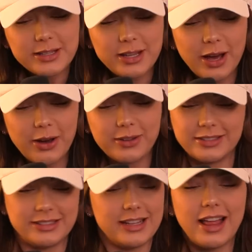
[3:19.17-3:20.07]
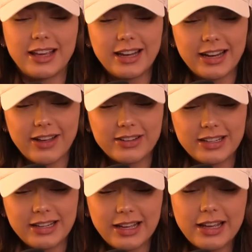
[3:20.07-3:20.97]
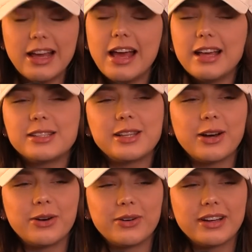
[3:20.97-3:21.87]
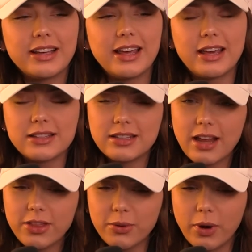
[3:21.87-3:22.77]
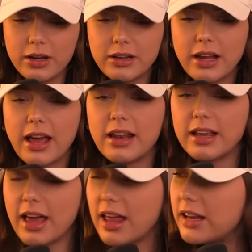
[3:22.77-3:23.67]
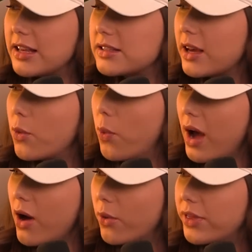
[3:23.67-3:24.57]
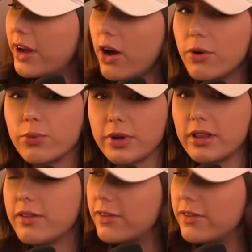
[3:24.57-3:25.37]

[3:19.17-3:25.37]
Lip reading: So it's not like he didn't have a DD. So he gets another one. And again, he's like, wow, they are really